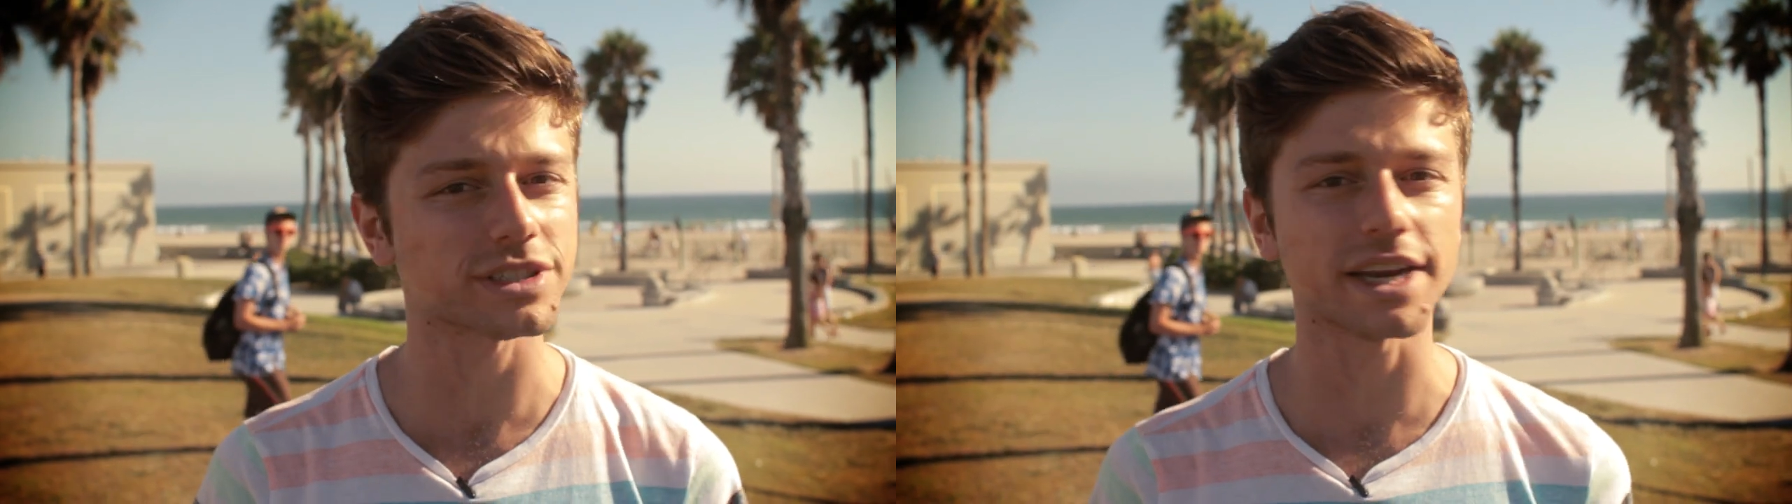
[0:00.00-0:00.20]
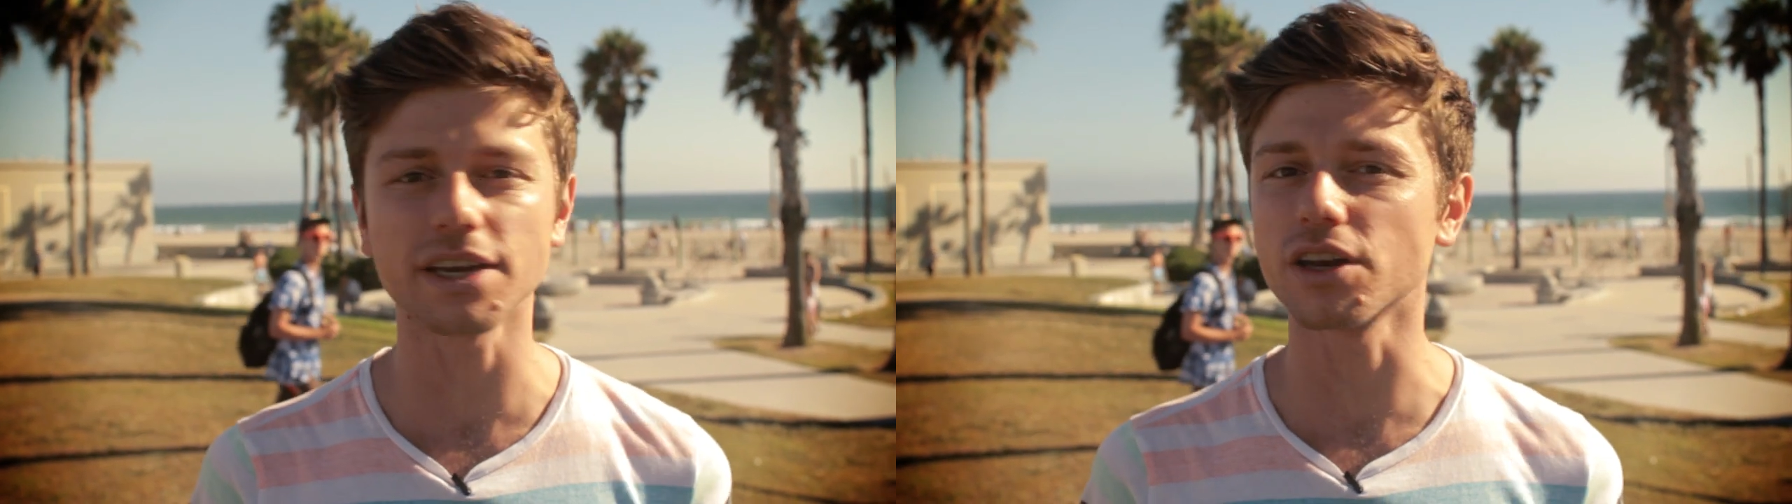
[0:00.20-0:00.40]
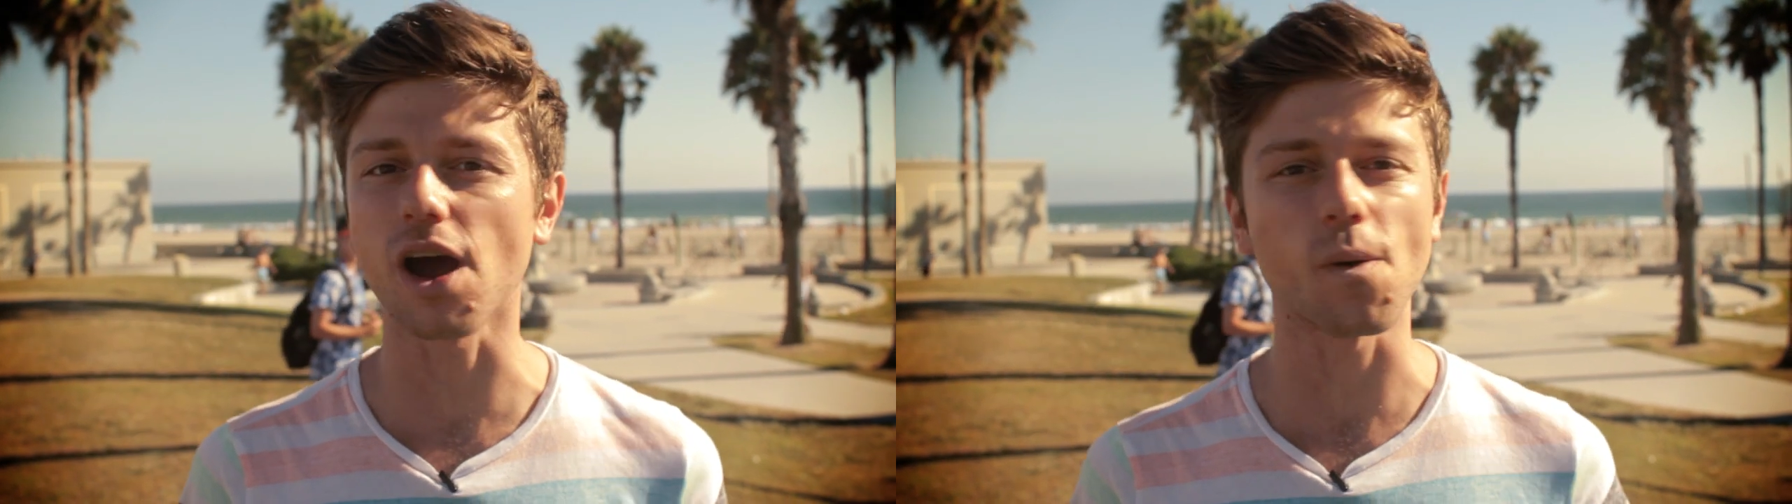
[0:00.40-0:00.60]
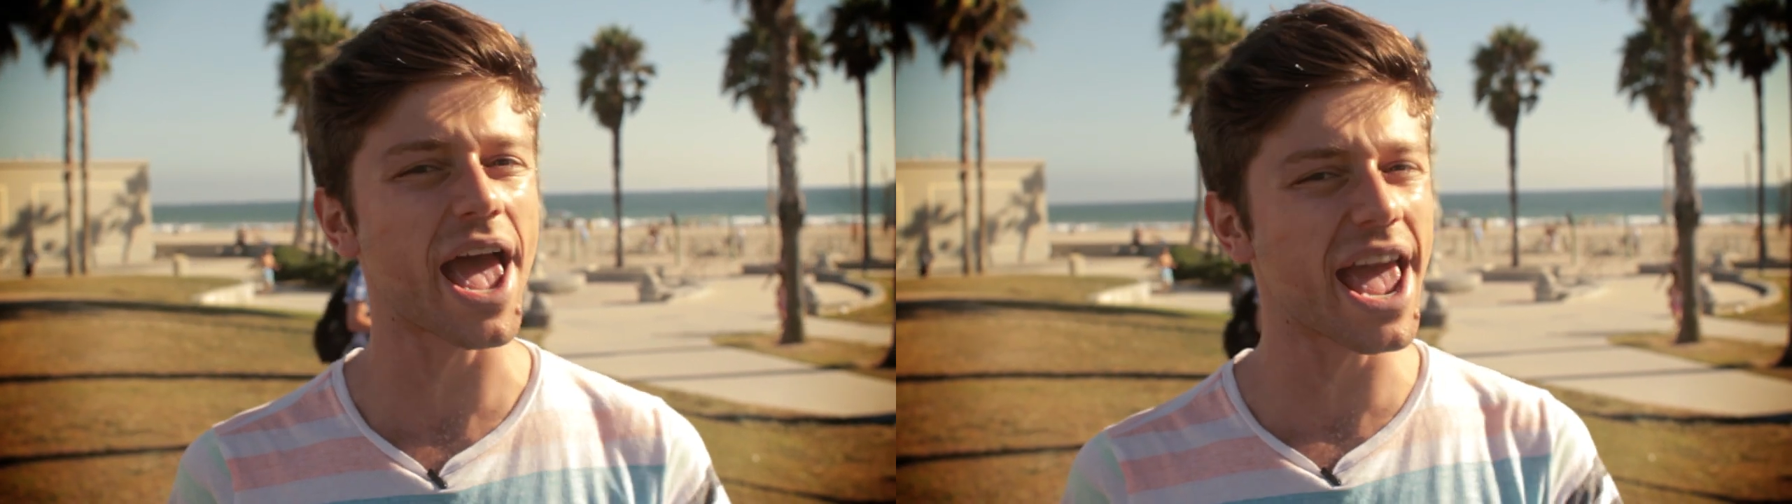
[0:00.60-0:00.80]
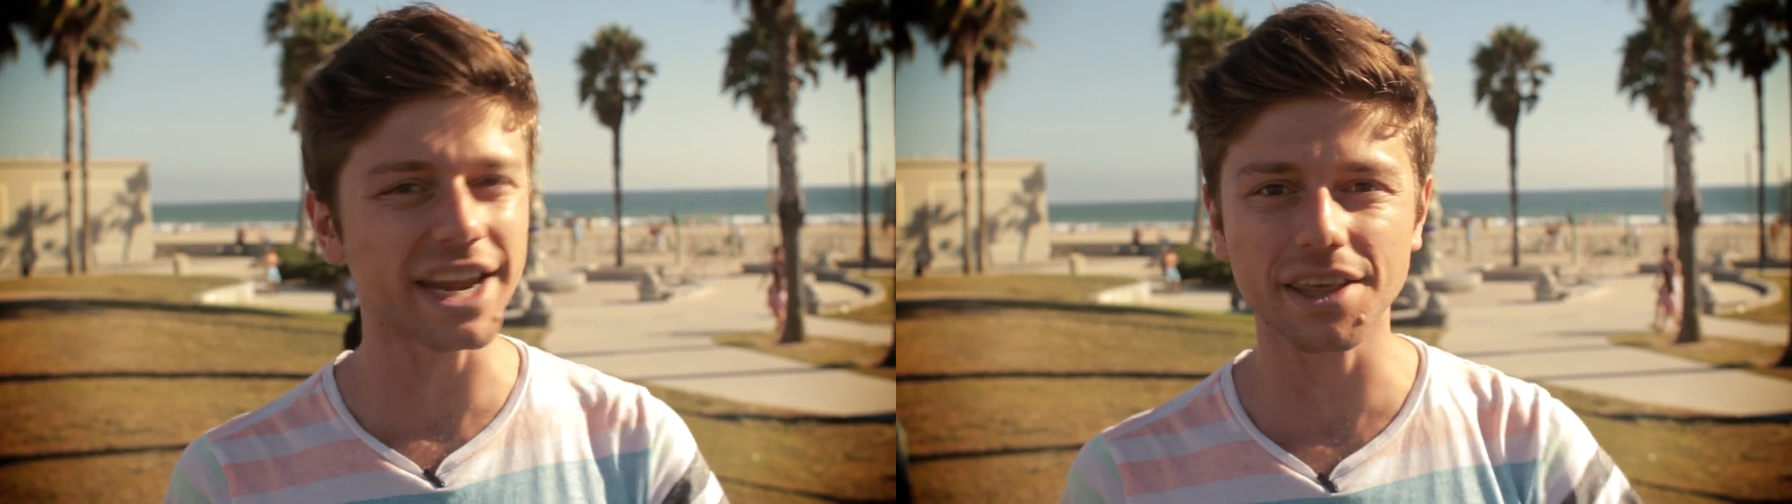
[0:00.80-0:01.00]
I didn't know
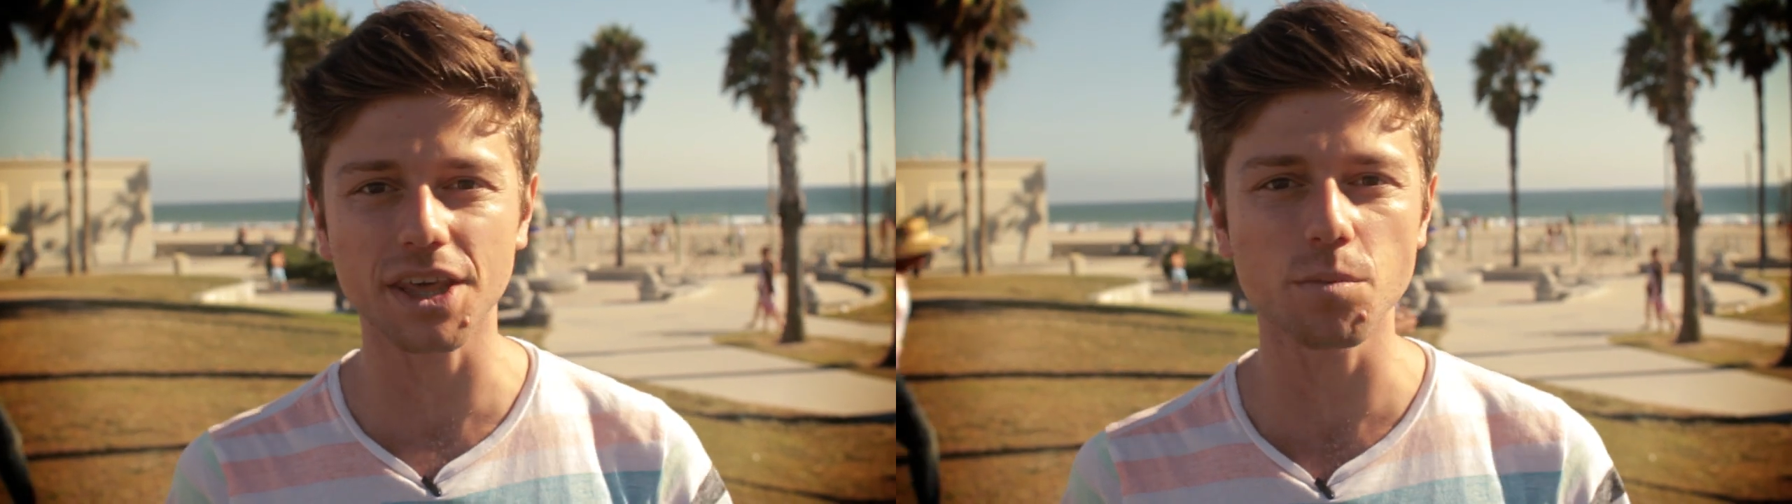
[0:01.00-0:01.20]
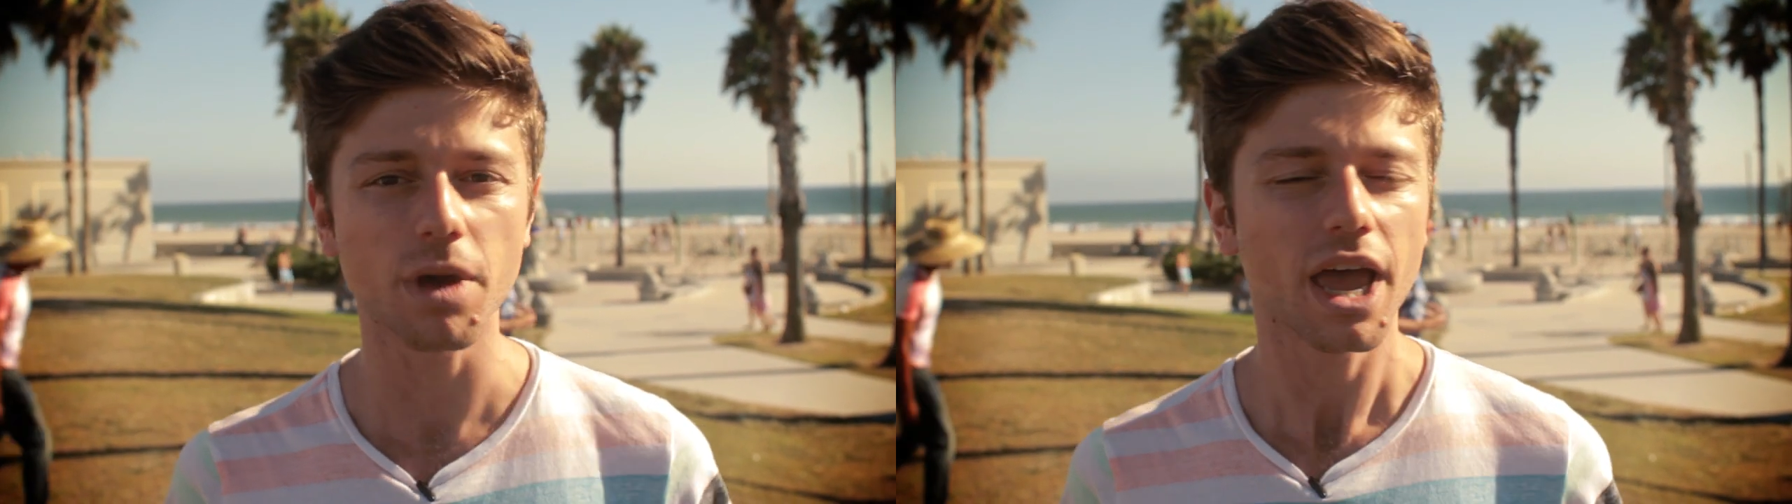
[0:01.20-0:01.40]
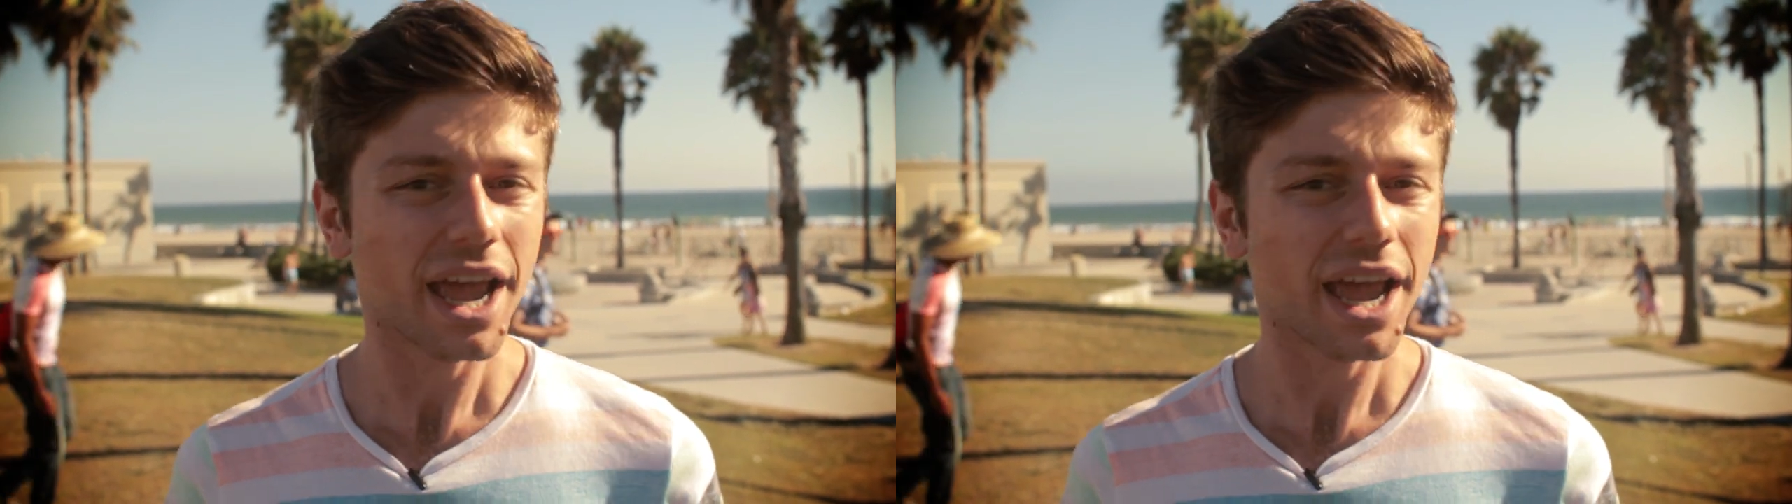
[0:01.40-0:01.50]
any of them,